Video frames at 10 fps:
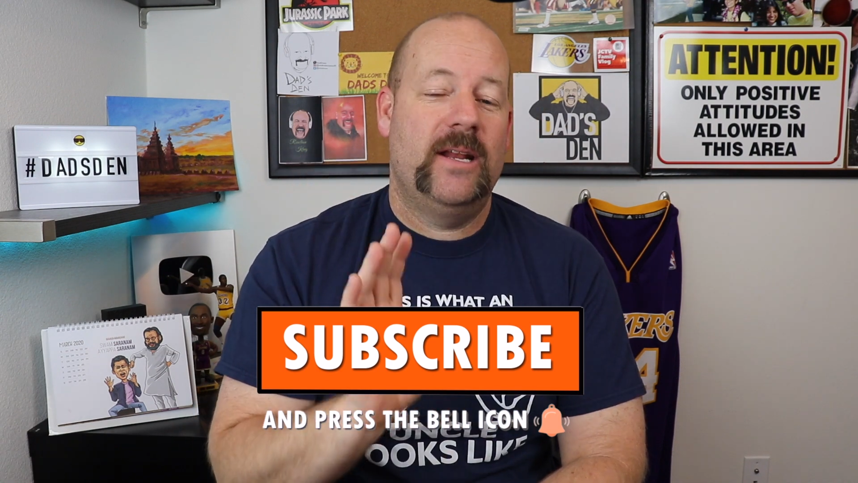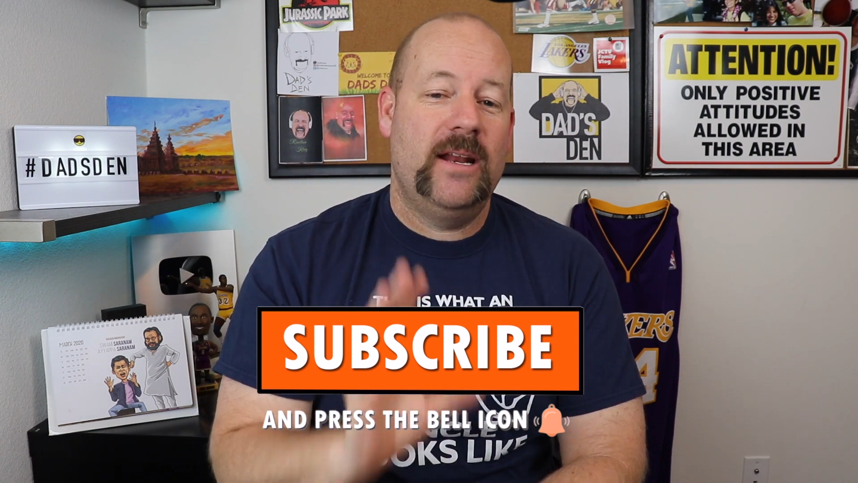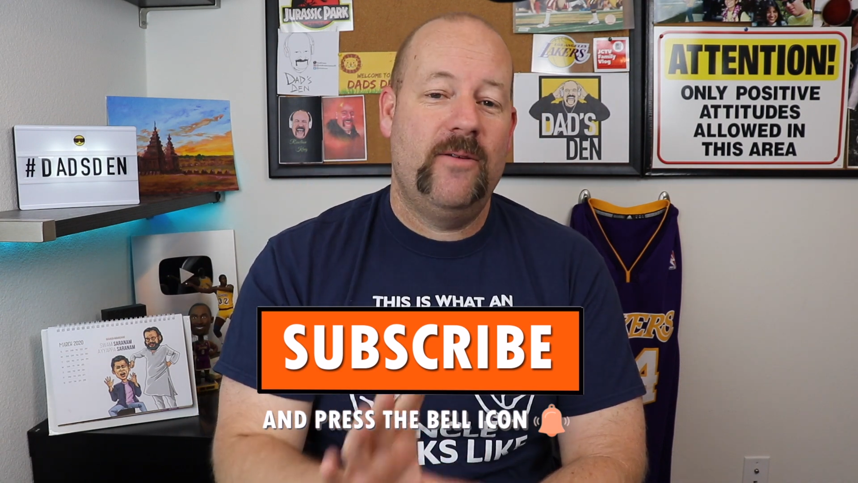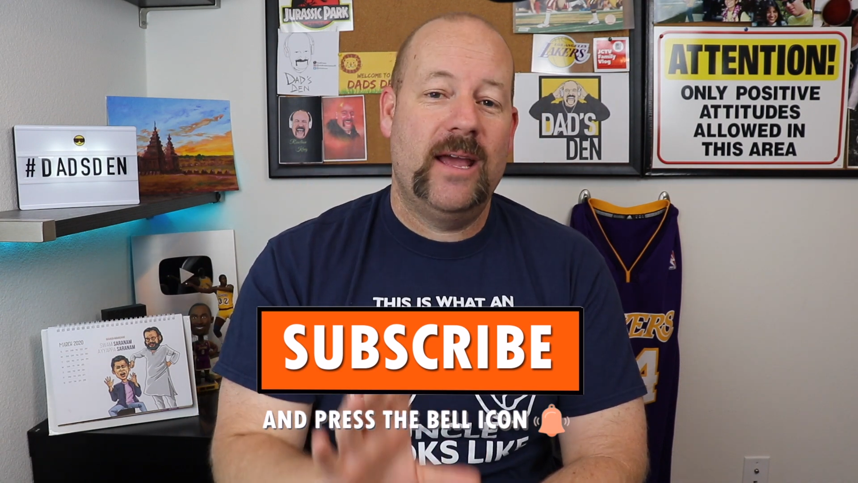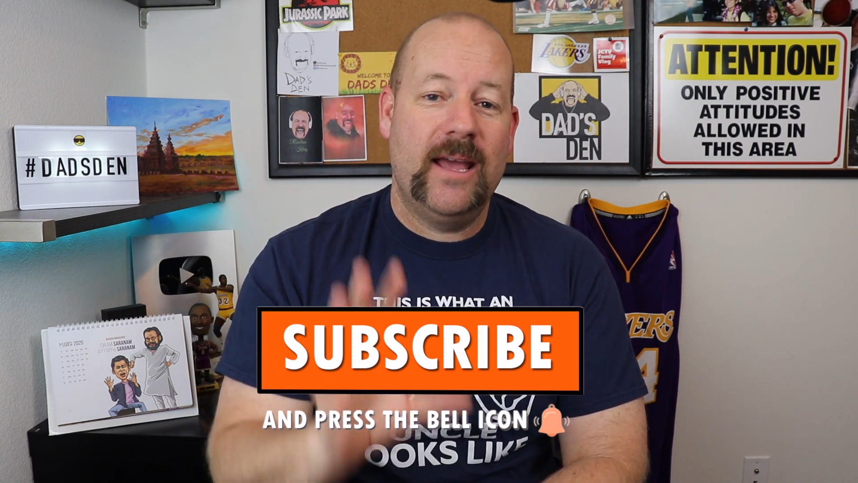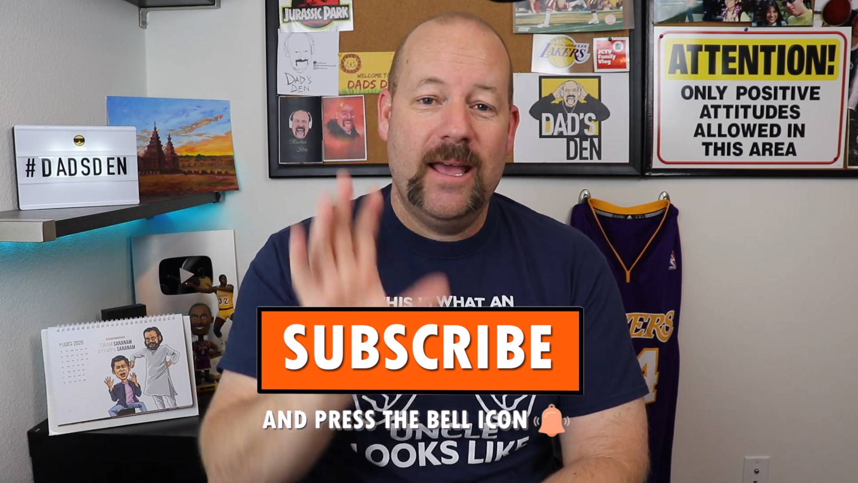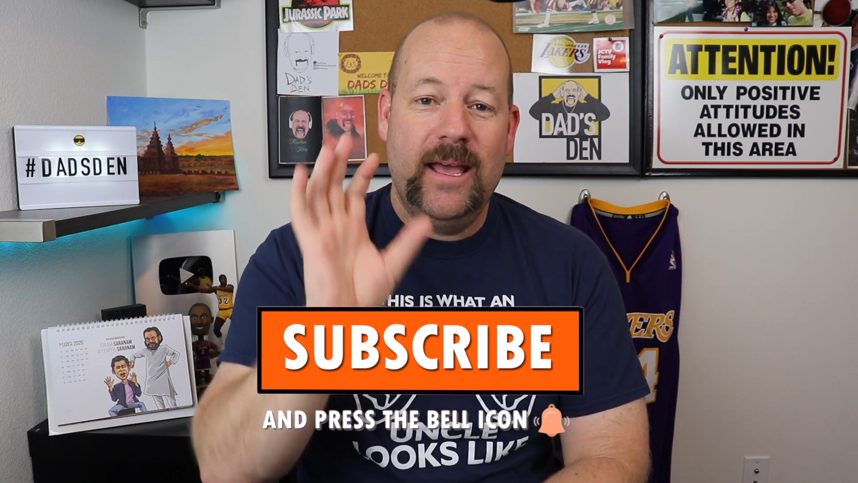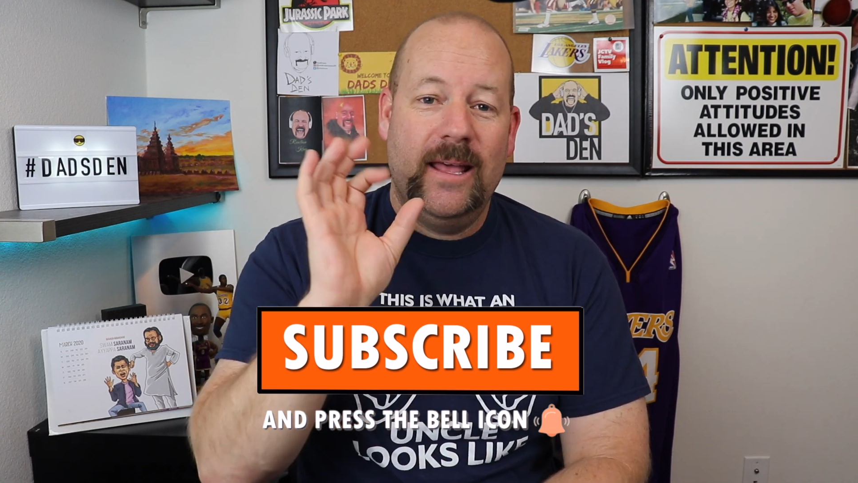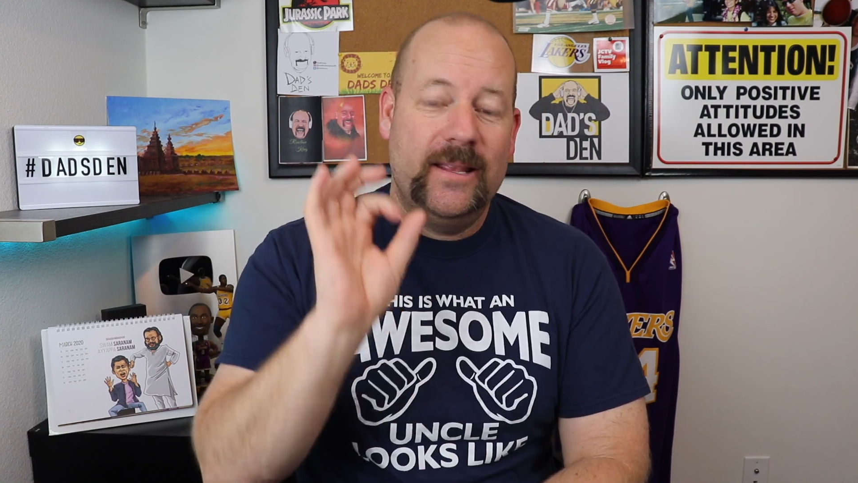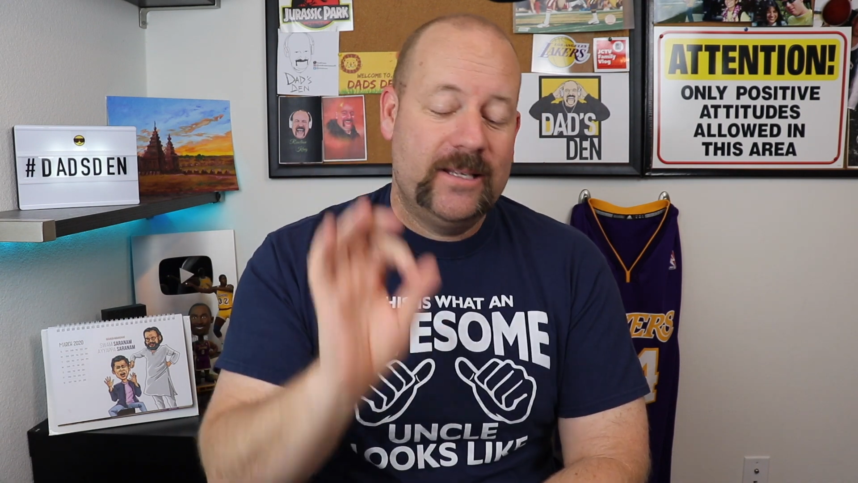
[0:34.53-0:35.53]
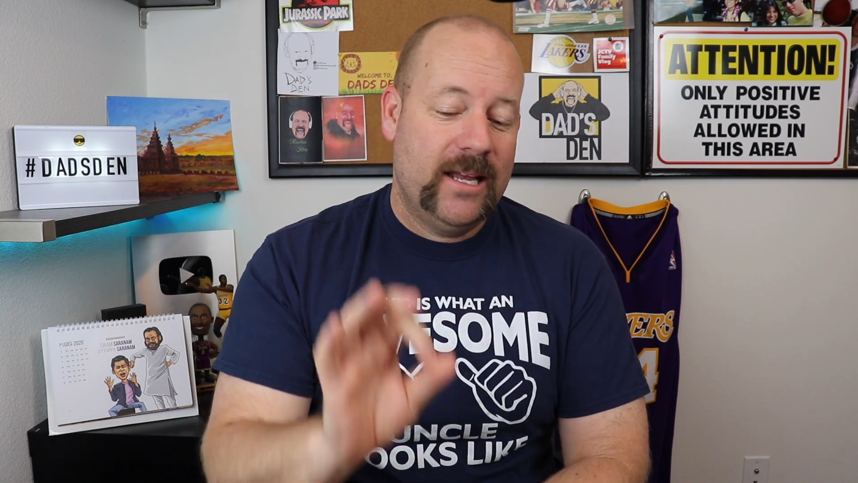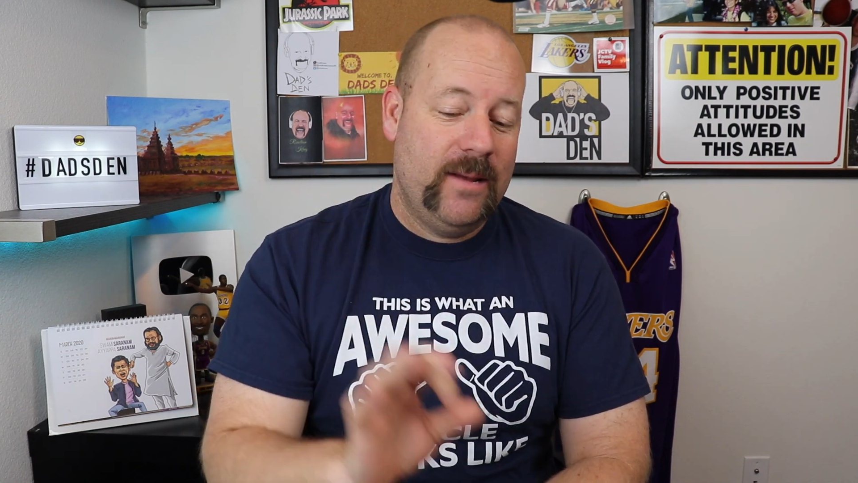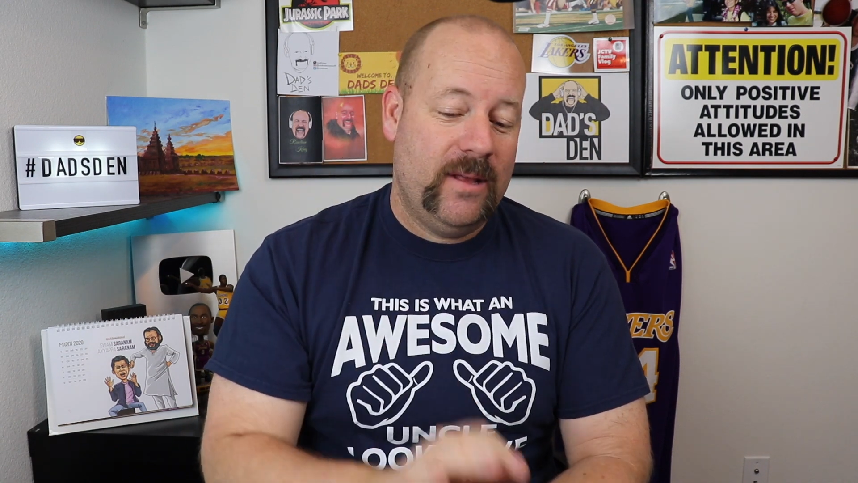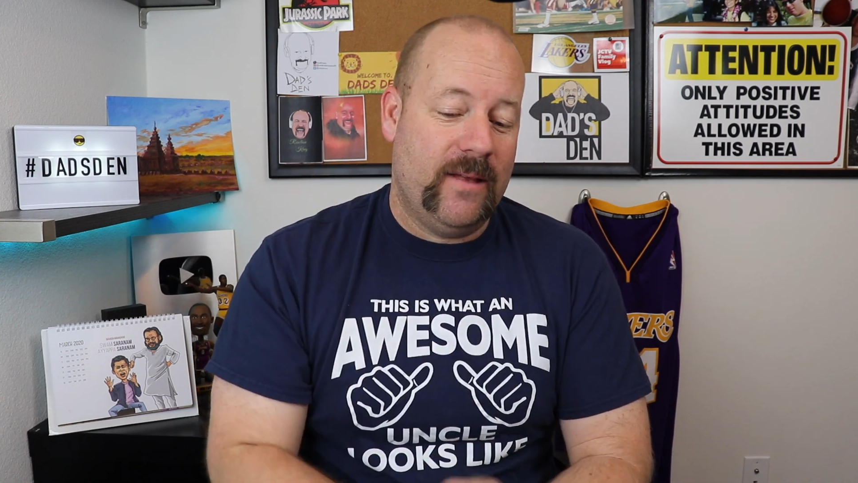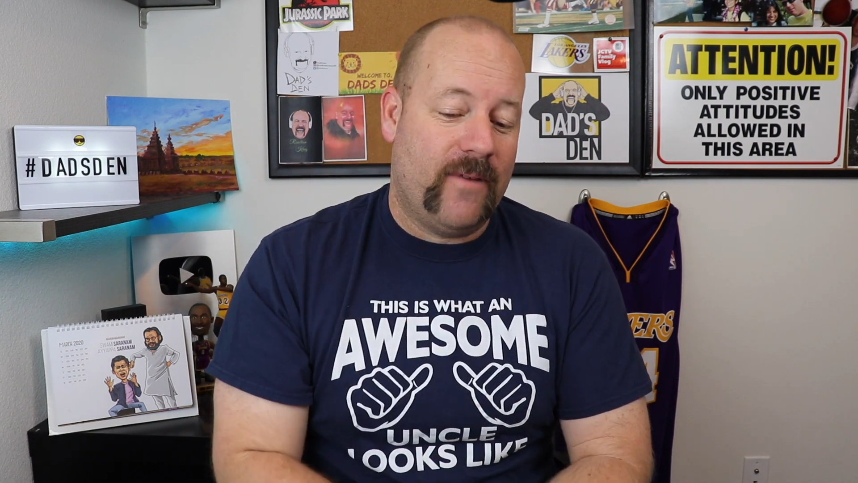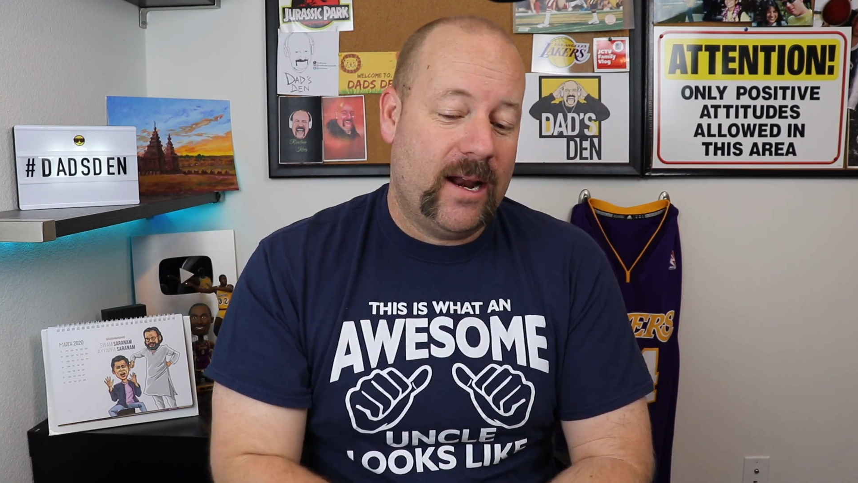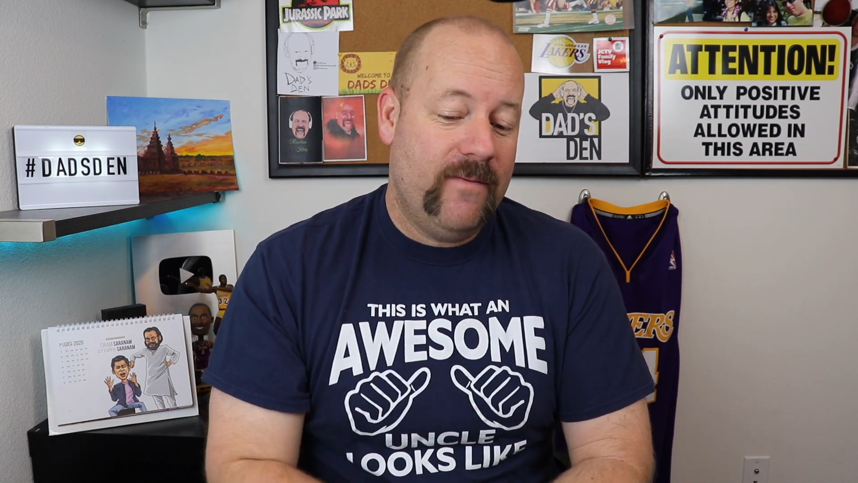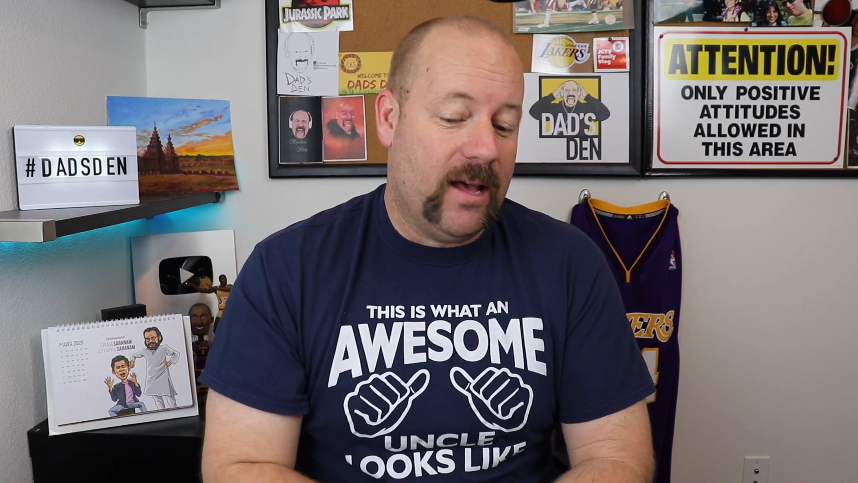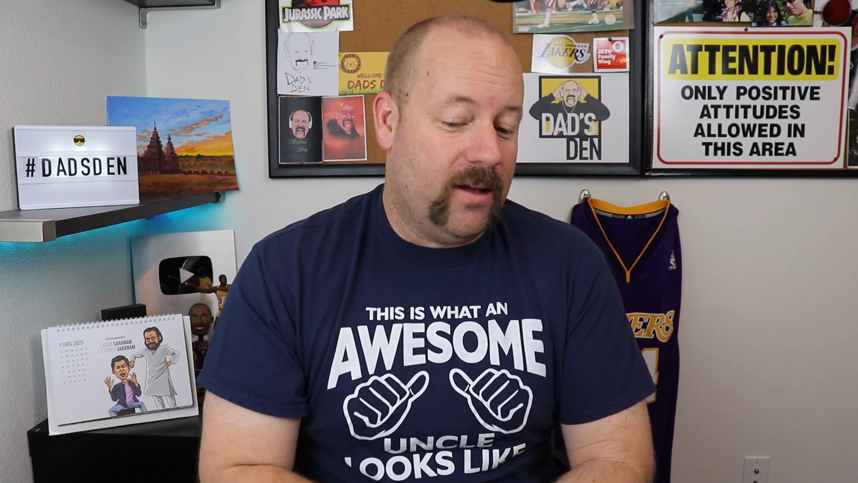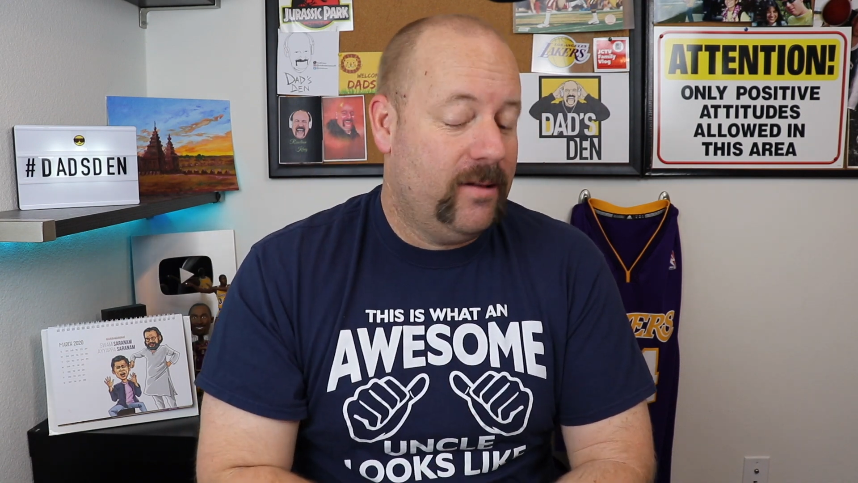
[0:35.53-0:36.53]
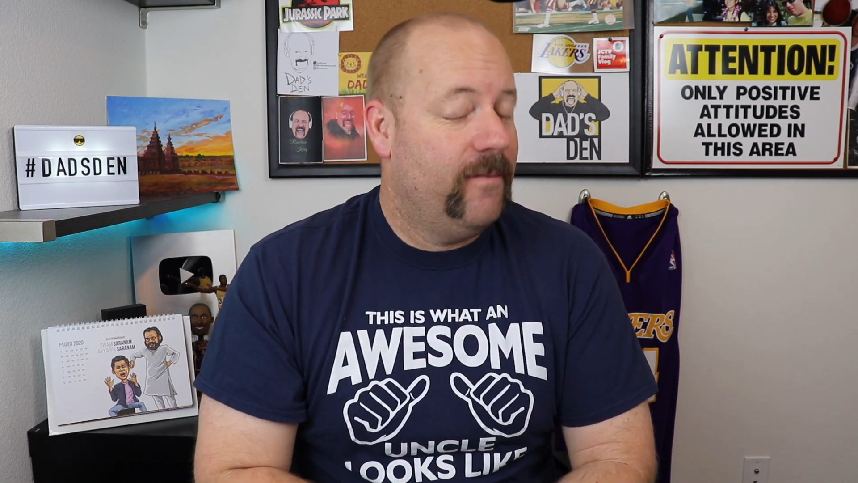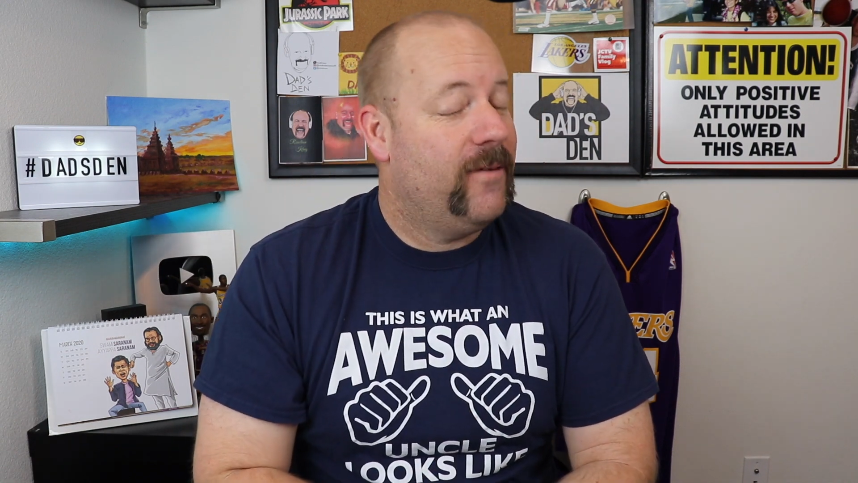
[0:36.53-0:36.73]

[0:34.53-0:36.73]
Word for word: But anyway, this is going to be the Val